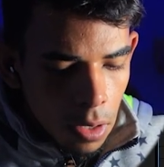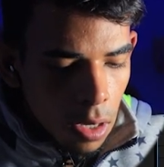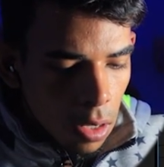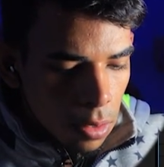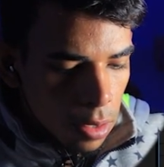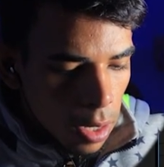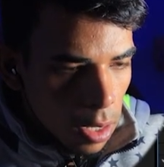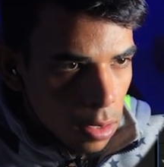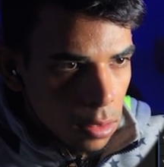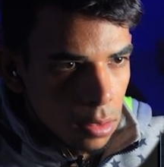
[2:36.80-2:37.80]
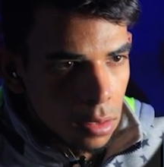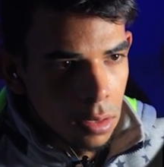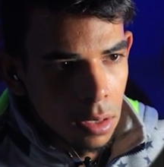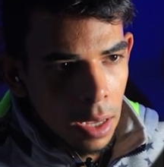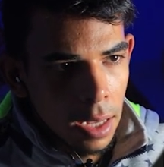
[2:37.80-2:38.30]
color and
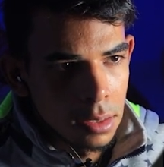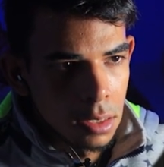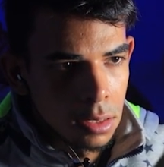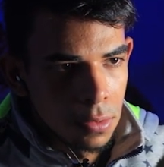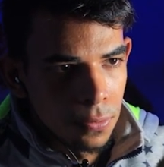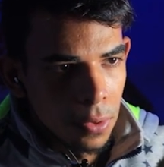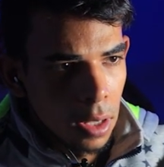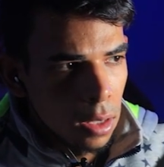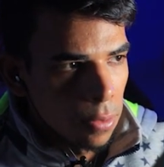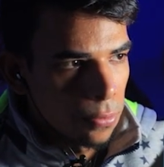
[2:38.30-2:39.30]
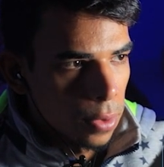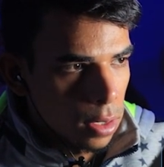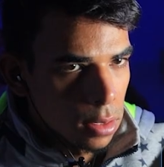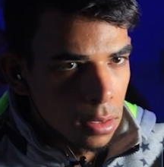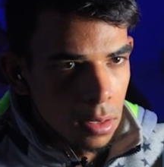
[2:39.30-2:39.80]
add this fill
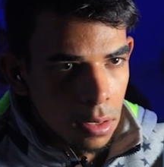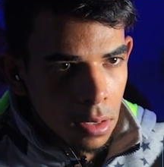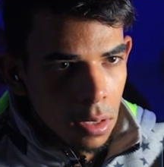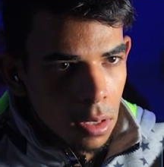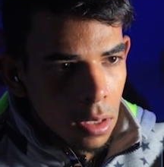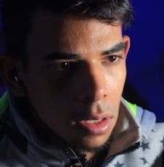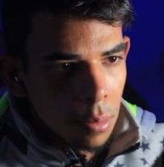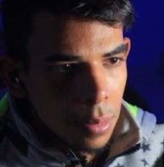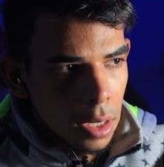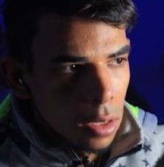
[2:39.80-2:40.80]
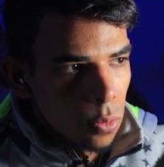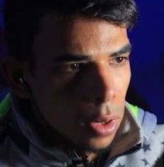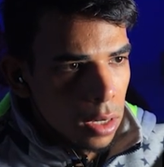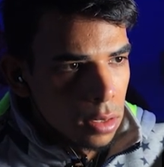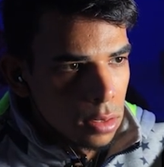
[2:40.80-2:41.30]
effect. Make it
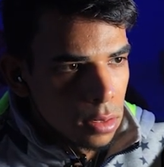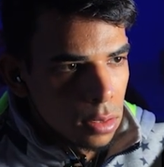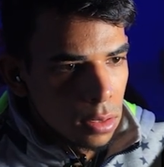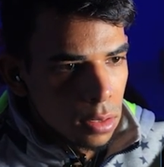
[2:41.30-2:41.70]
white.